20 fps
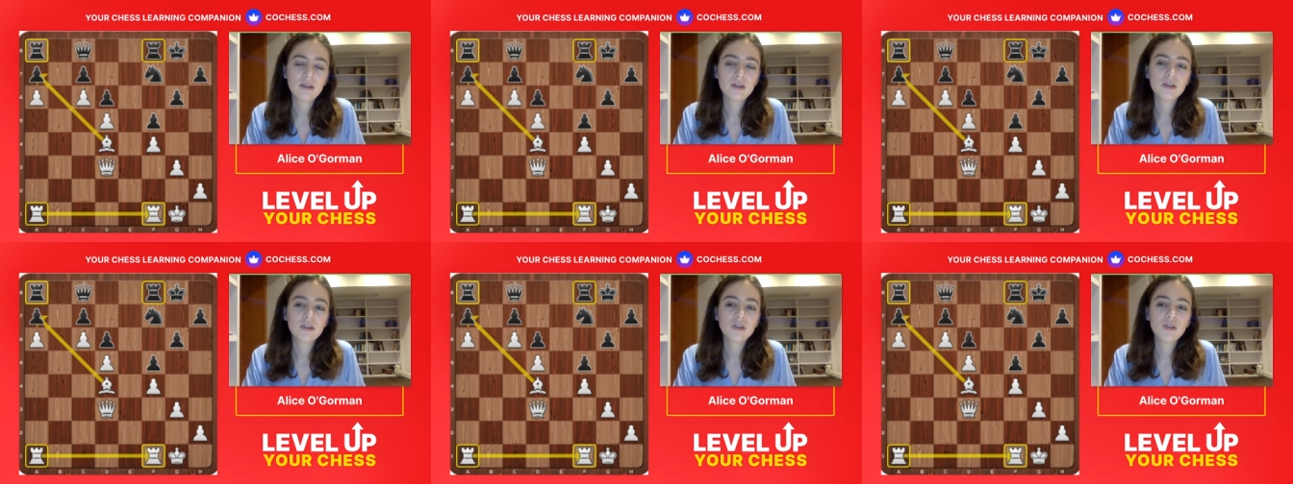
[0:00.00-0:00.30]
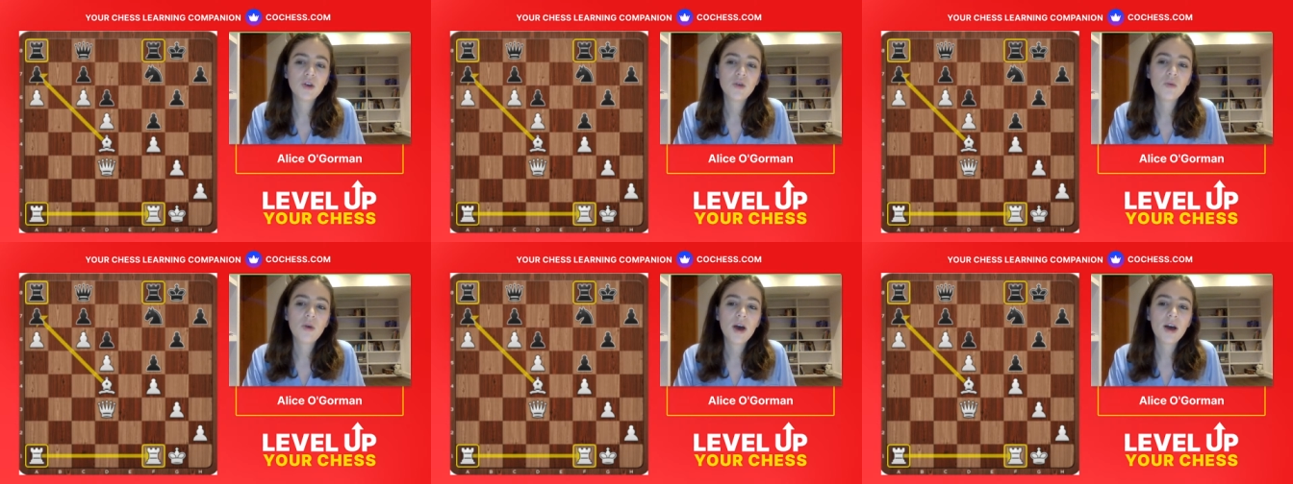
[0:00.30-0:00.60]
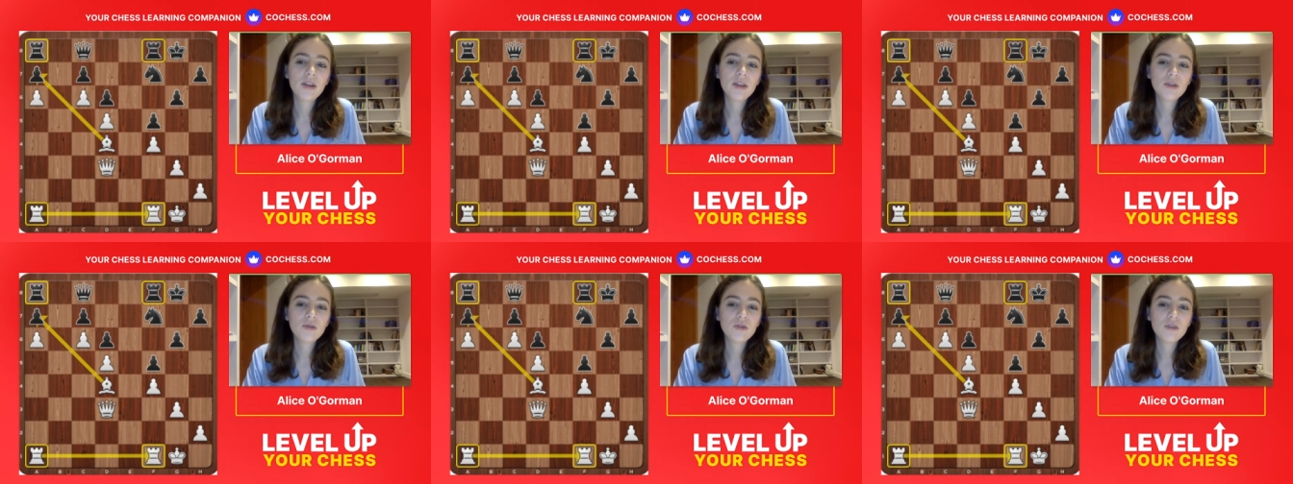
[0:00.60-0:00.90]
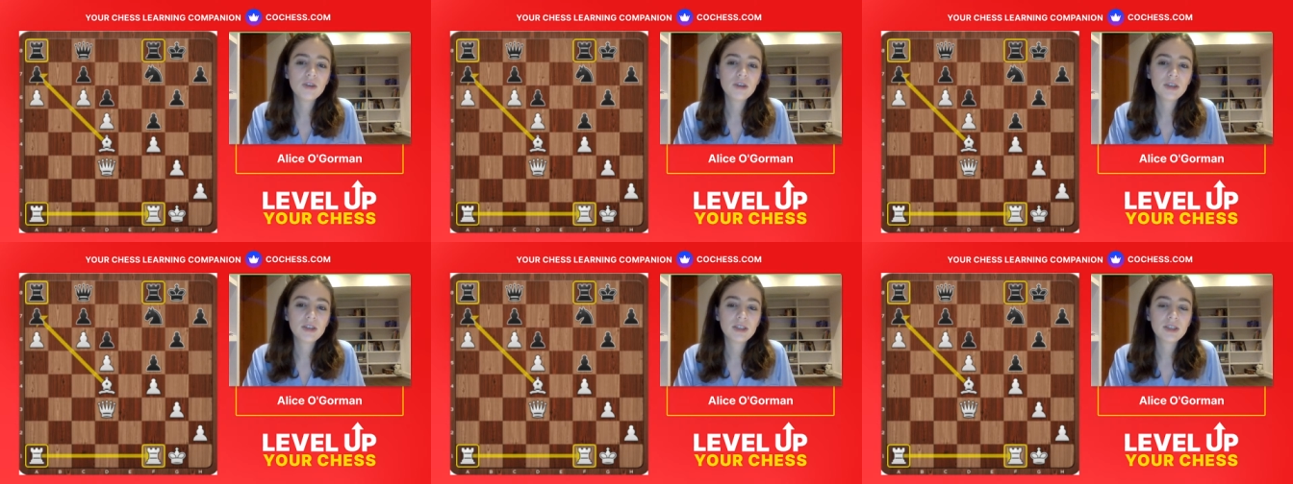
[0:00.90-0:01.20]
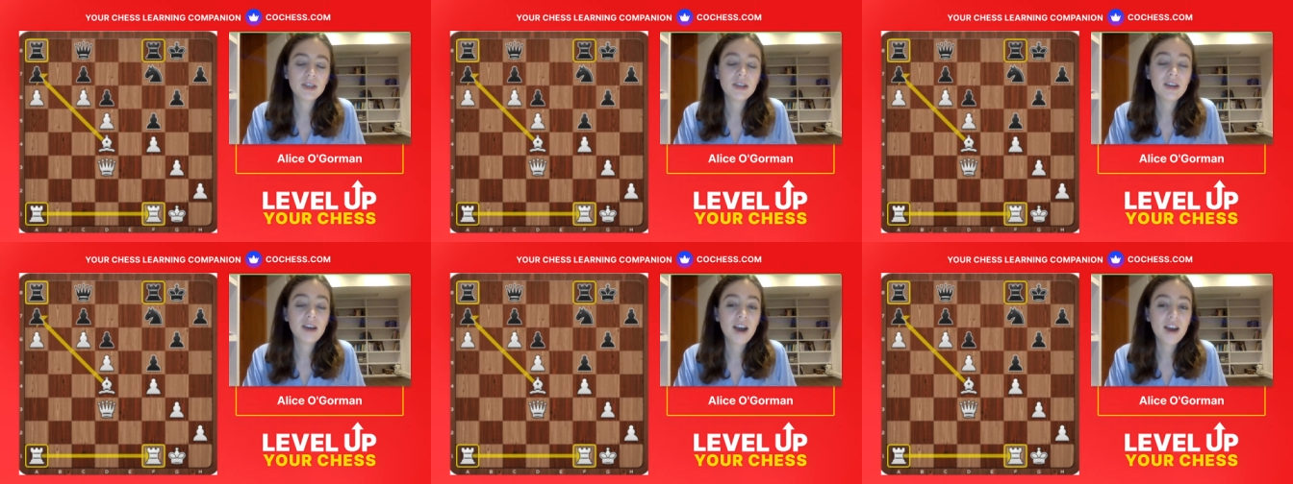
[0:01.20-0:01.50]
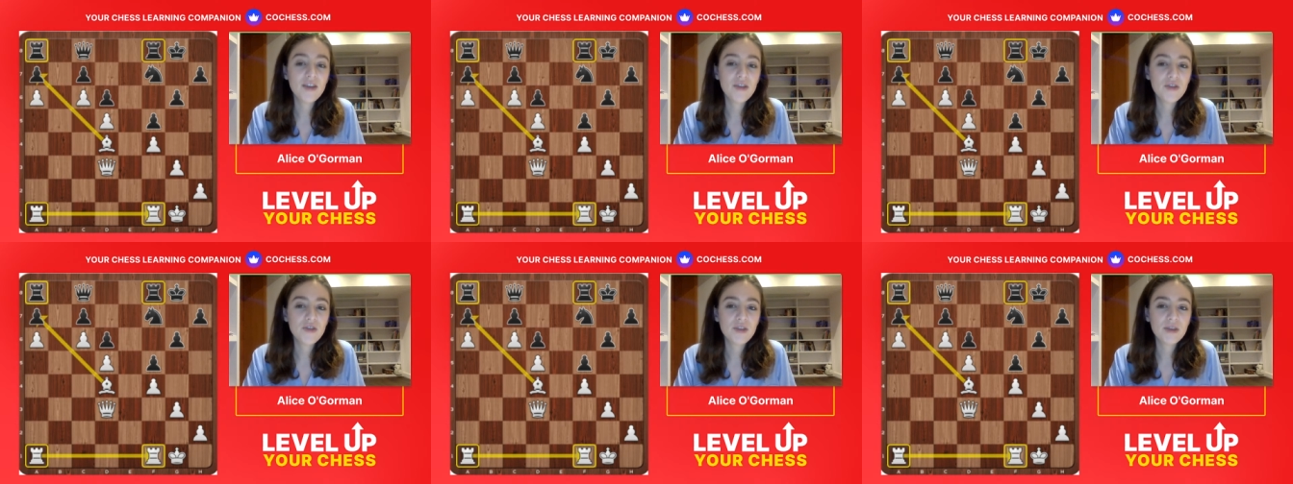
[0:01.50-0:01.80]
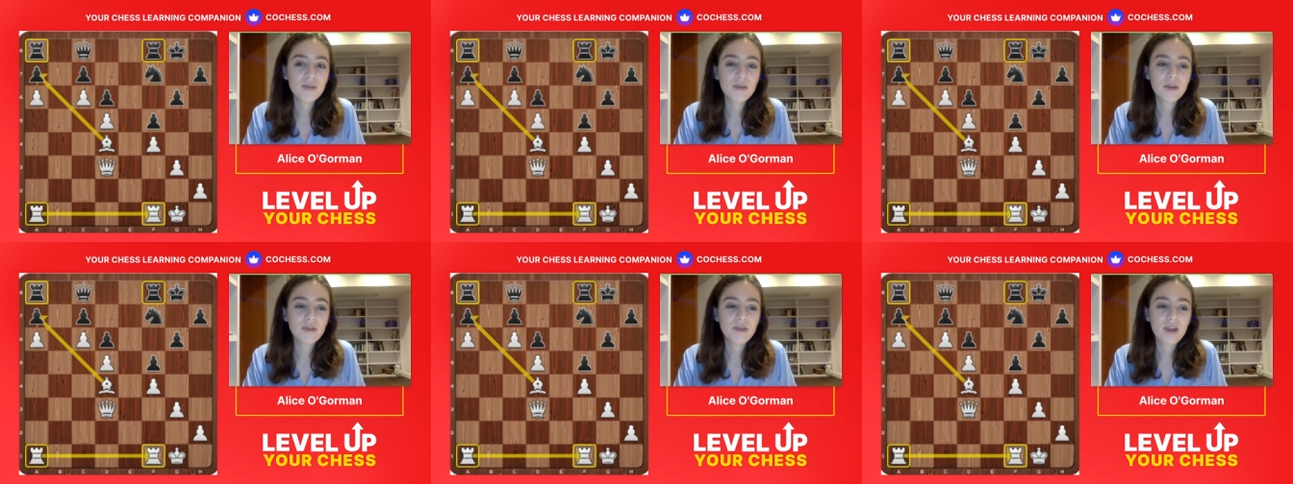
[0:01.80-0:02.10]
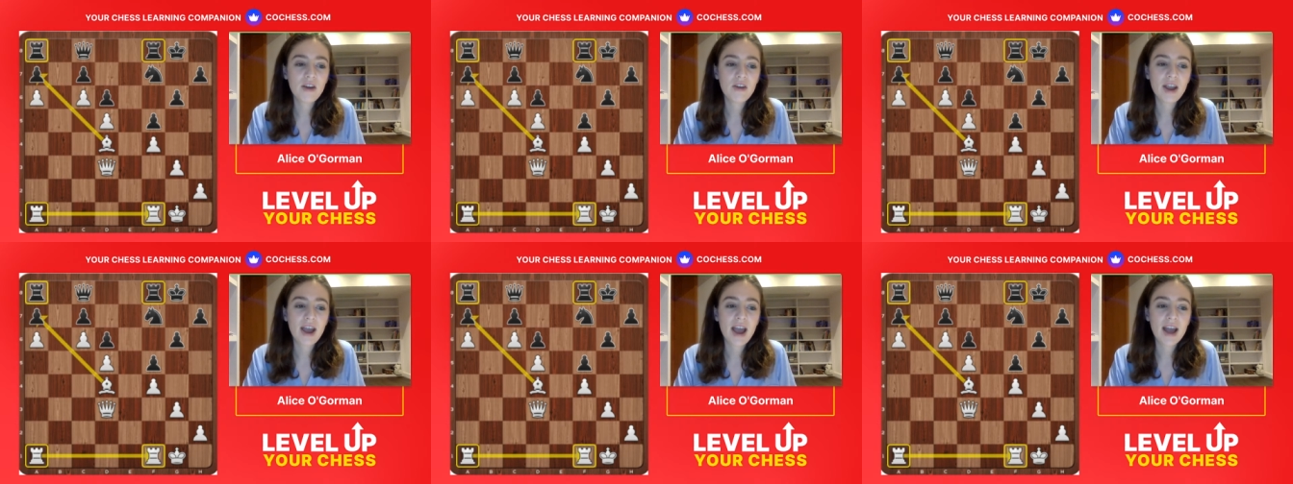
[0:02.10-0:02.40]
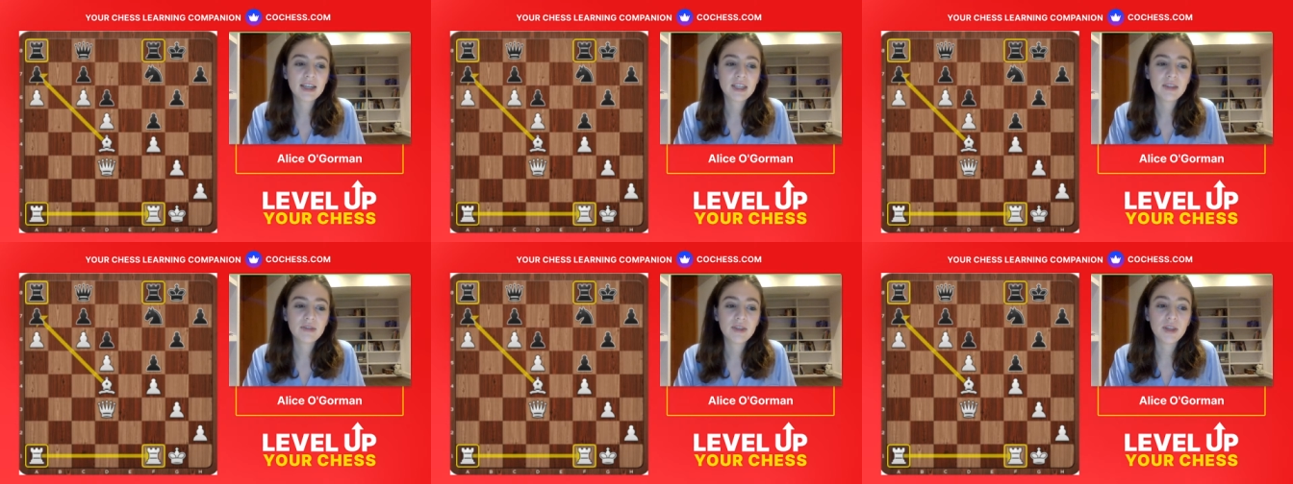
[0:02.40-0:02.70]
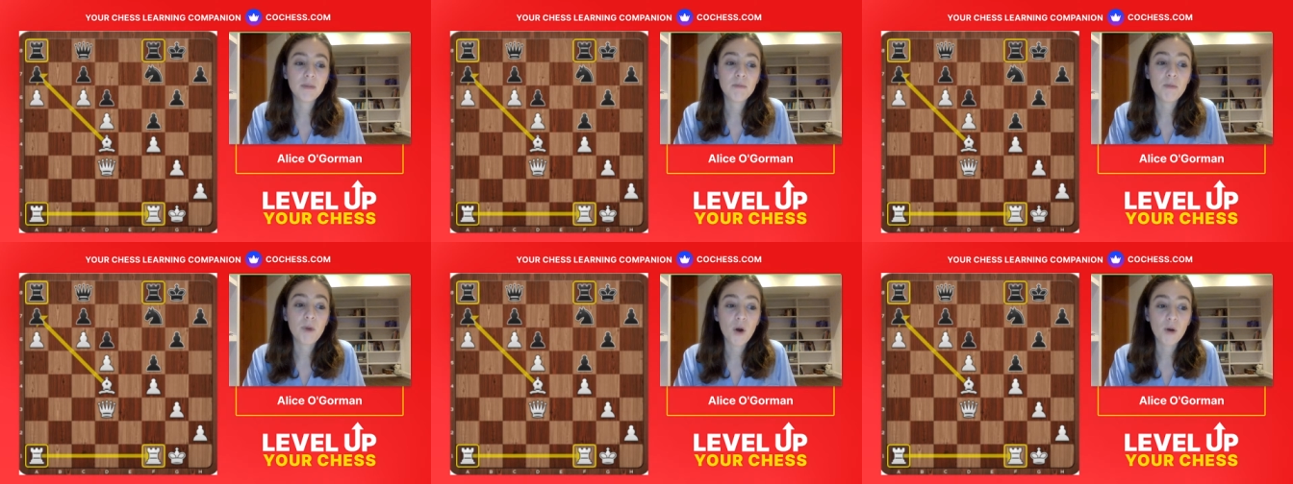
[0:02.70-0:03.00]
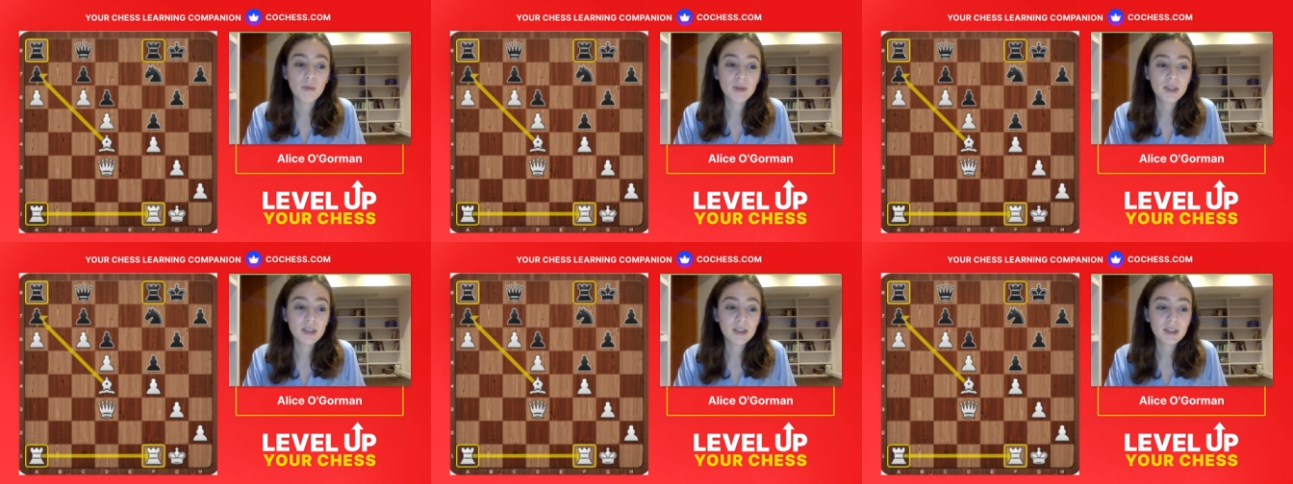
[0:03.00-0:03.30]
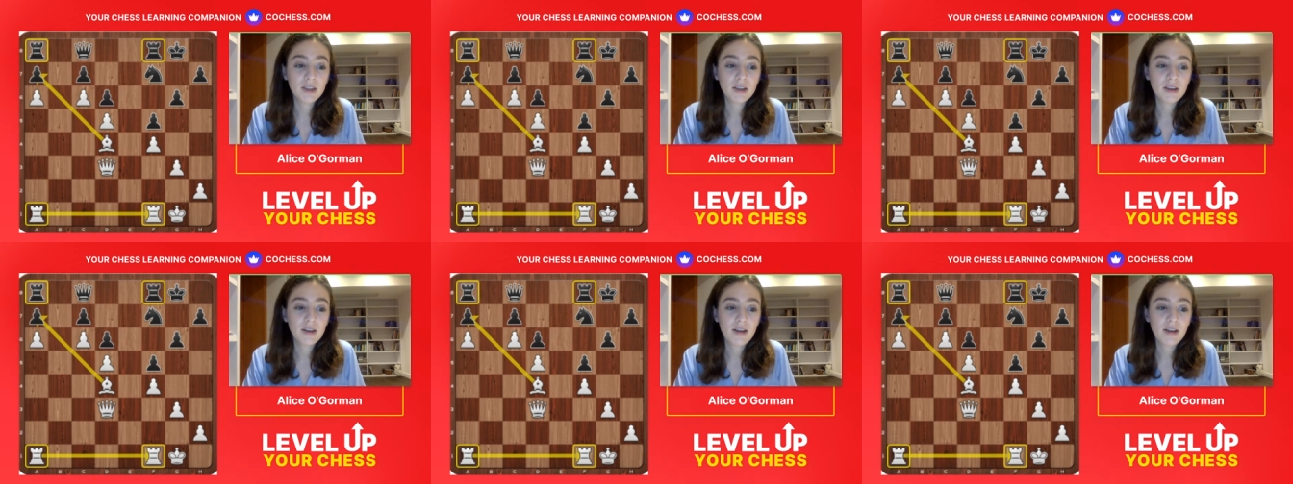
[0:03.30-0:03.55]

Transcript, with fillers: So while the rooks, neither of them are very active at the moment,